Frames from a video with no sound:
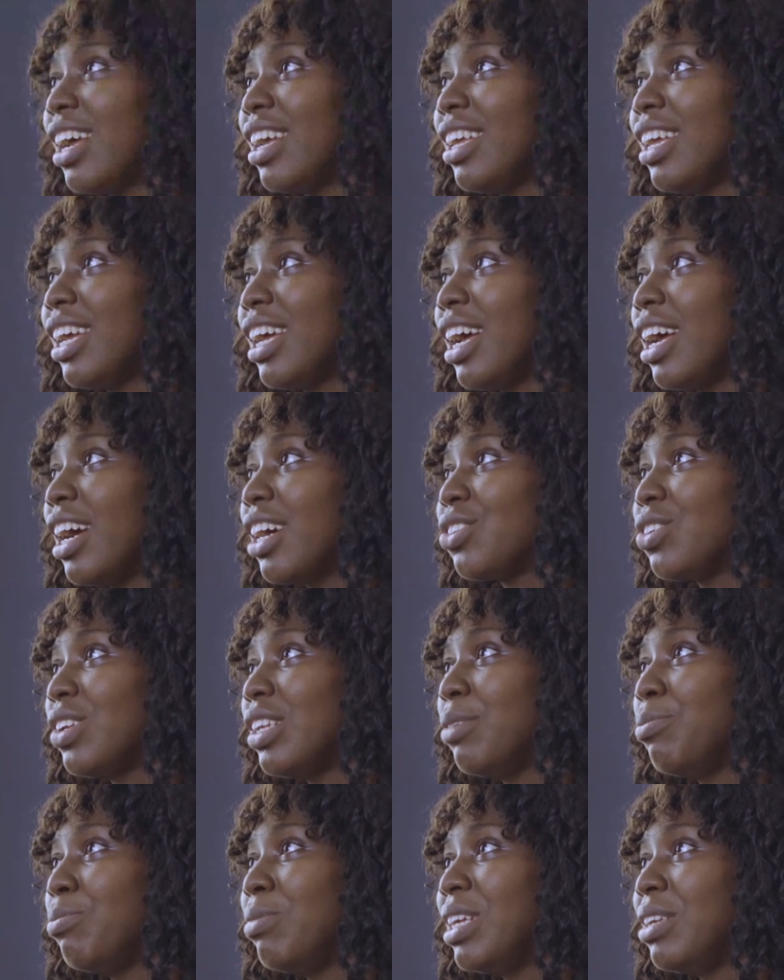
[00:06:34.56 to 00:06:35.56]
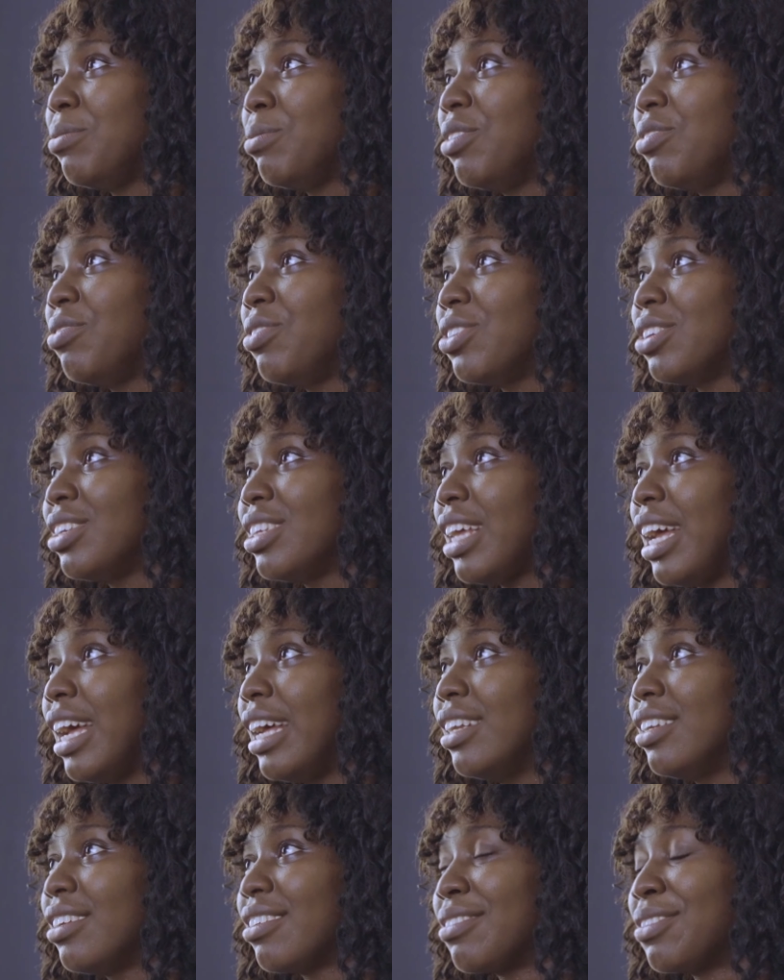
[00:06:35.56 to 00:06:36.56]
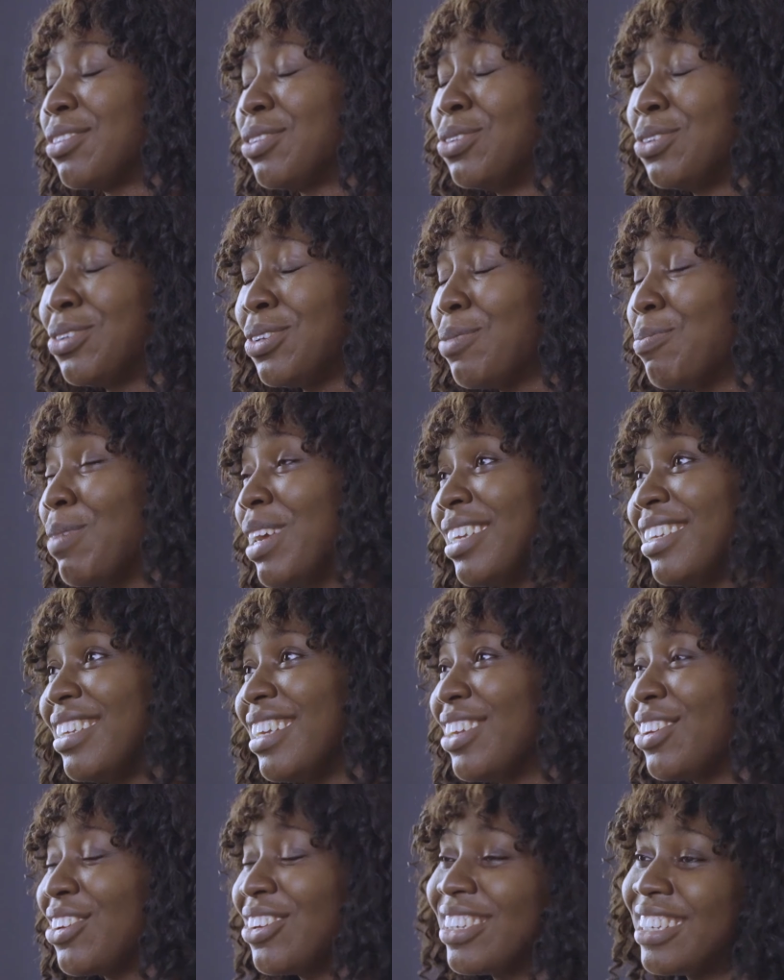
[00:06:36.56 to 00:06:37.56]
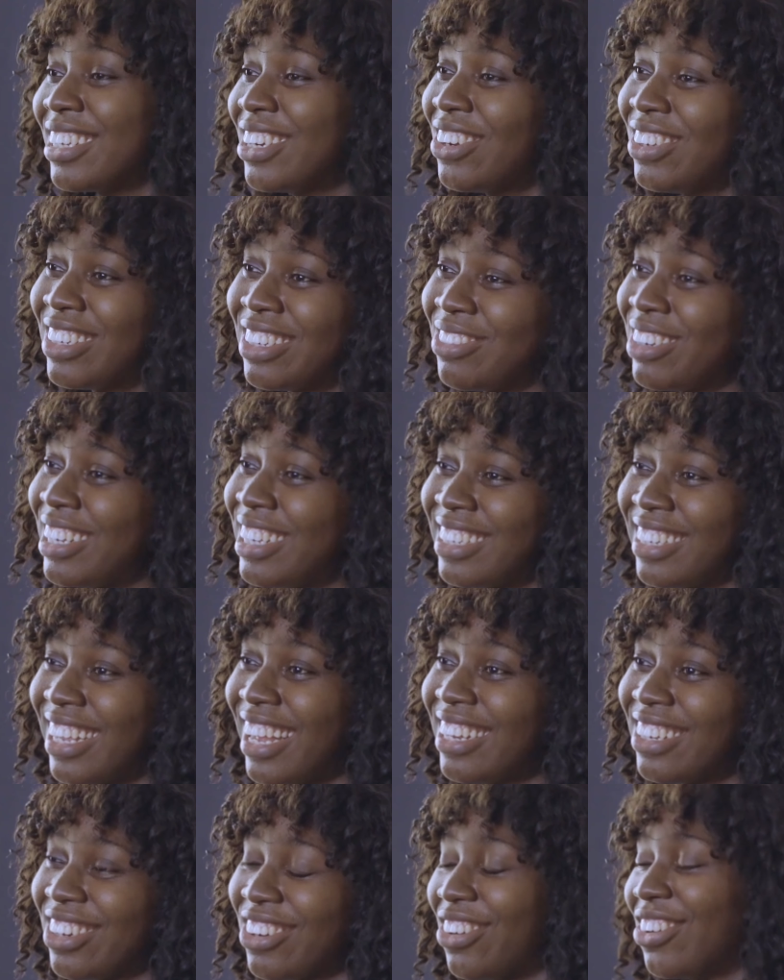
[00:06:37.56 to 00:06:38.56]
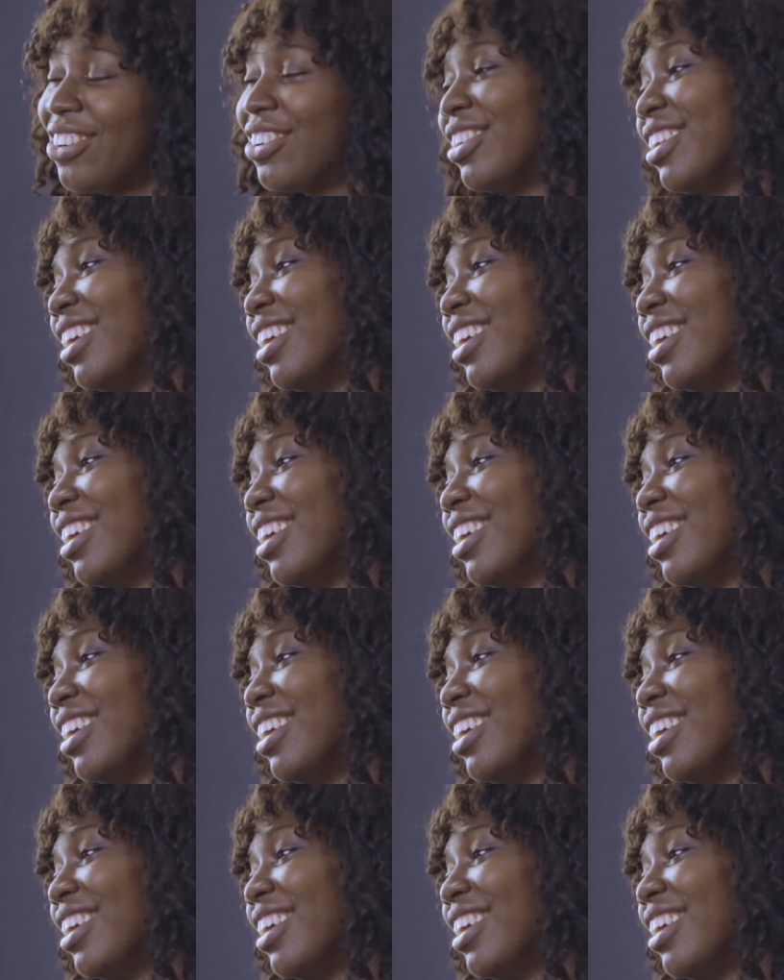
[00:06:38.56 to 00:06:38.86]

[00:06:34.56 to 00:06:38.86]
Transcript: Yeah, actually it made me feel sad to some extent, because the girl's a really sad girl.